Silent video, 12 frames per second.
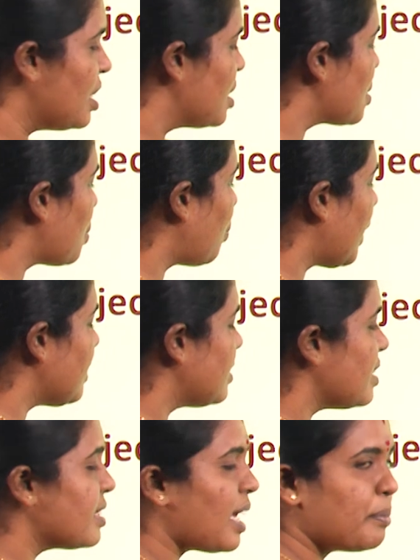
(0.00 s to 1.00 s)
So what is
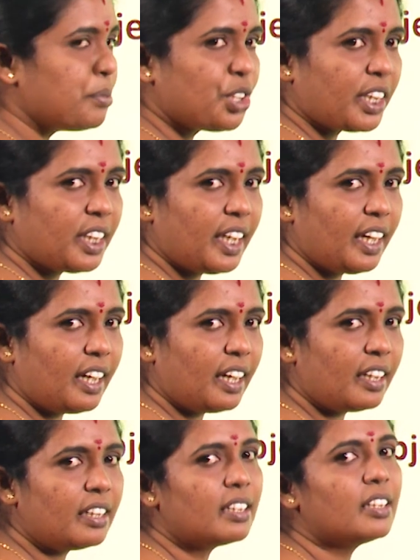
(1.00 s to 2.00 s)
the subject
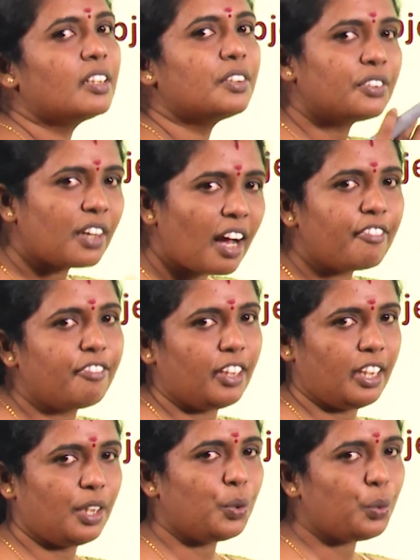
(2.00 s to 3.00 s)
here?
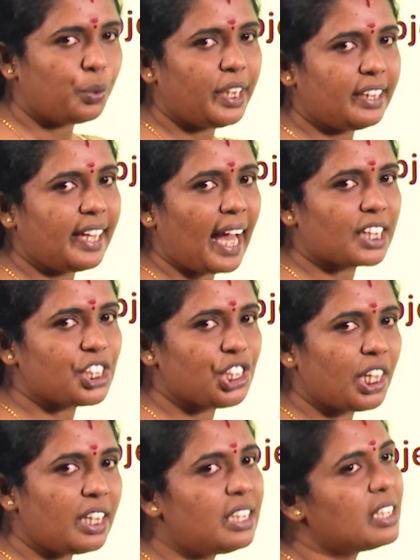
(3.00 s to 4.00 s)
Ravi. Who did the
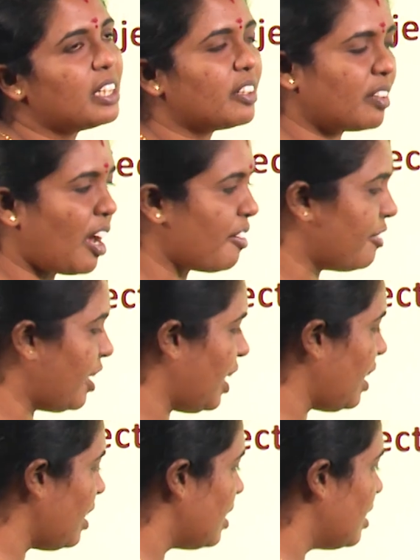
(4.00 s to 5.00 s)
action? Ravi.